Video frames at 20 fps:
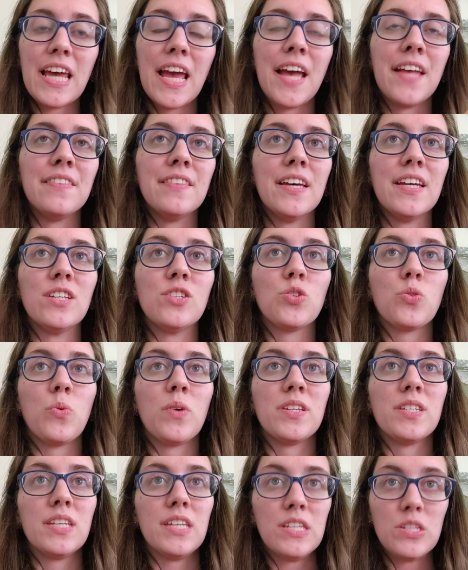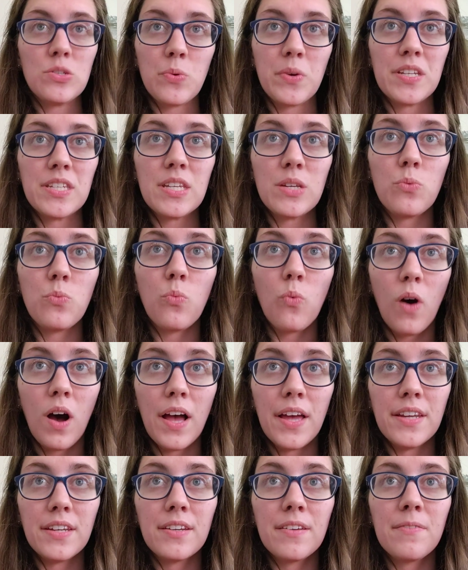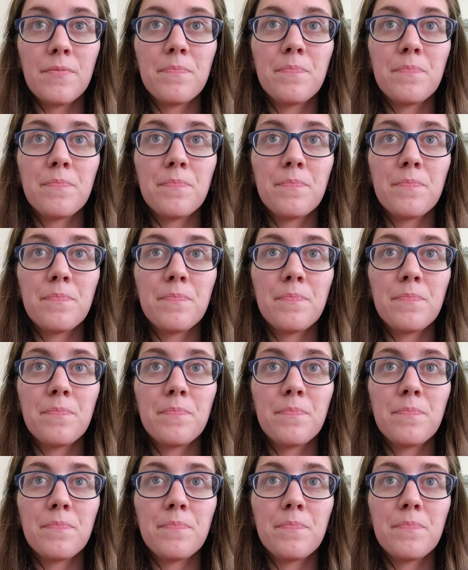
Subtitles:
and then 2021.